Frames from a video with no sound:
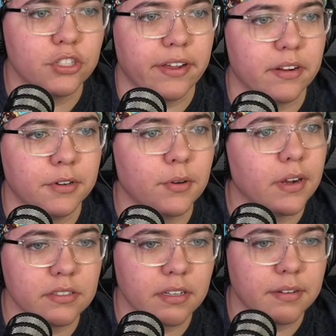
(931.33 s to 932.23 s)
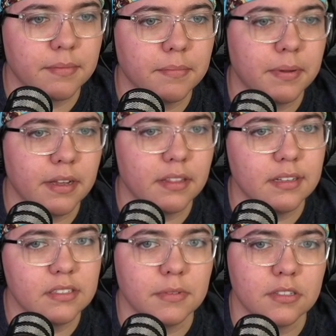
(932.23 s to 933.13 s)
Animal Crossing, but
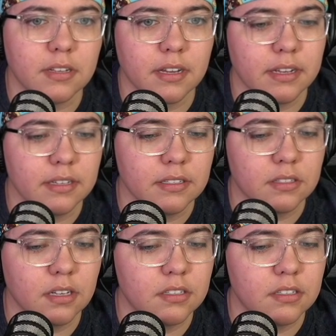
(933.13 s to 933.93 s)
this music has